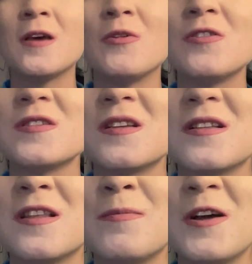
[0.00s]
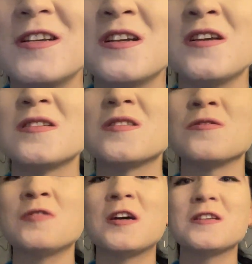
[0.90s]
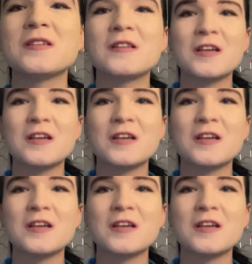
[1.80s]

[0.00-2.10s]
Because the packaging is so nice that